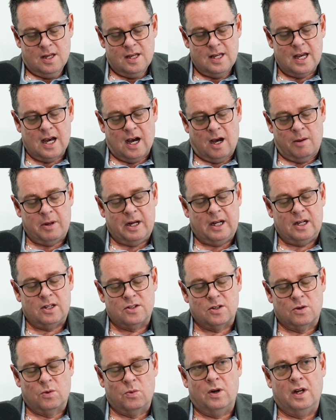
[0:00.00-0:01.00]
Yeah, I mean,
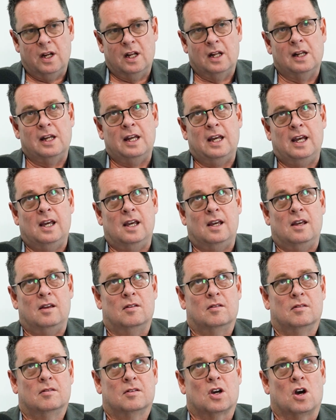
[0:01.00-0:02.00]
it's a really
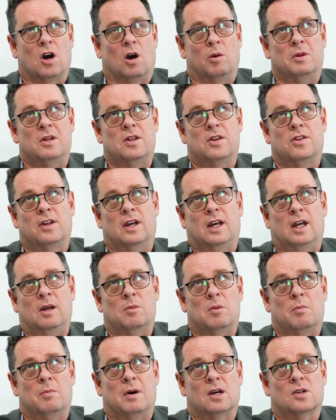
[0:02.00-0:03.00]
common theme
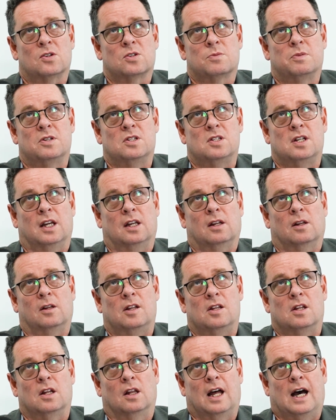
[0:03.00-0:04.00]
amongst
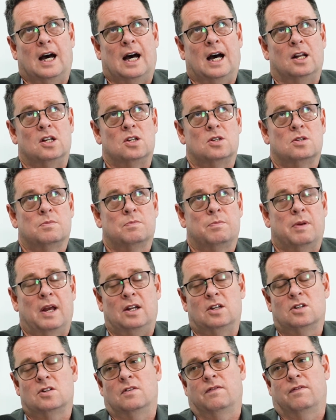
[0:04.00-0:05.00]
particularly the large
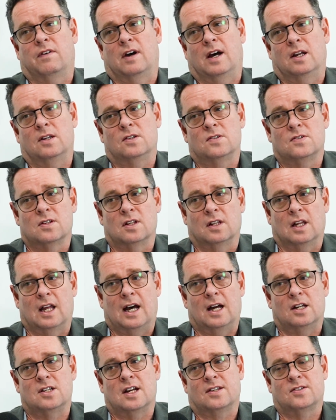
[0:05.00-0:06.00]
pension funds, the
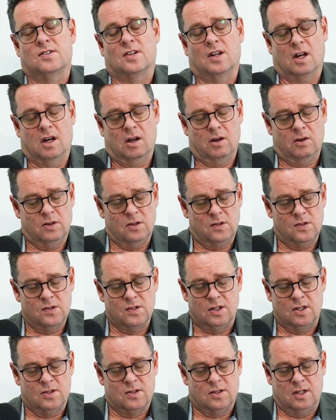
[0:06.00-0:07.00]
large asset owners,
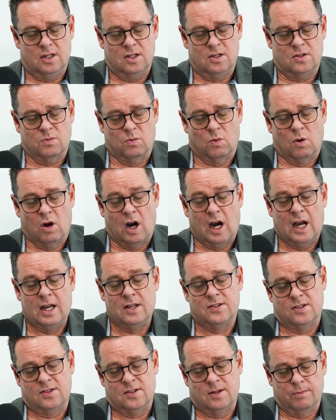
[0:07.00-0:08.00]
is why
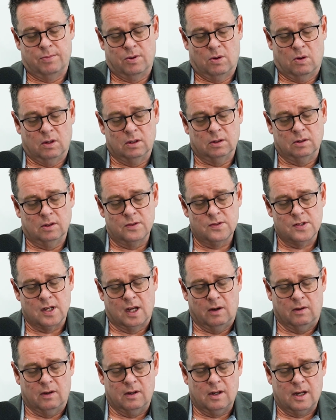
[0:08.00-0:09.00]
is this important?
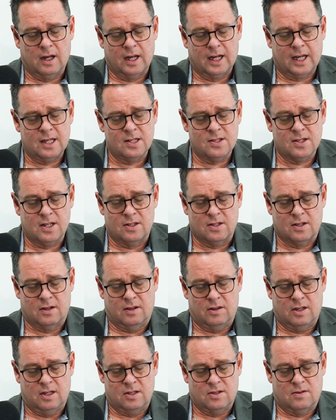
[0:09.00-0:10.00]
So I guess
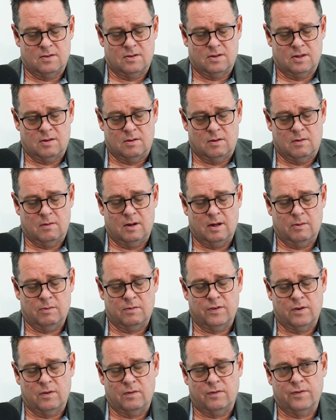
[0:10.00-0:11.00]

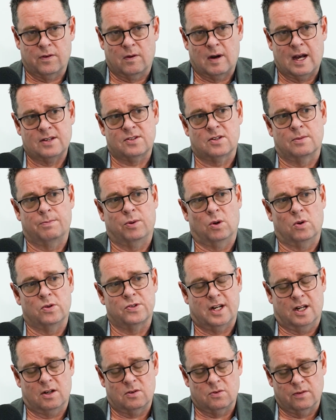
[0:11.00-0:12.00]
for us, it boils
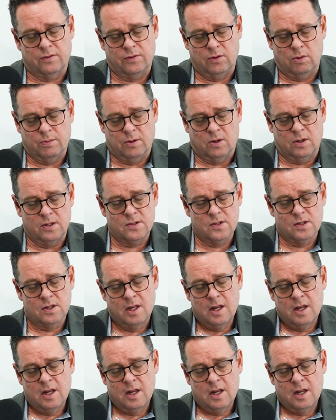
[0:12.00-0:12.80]
down to a few points.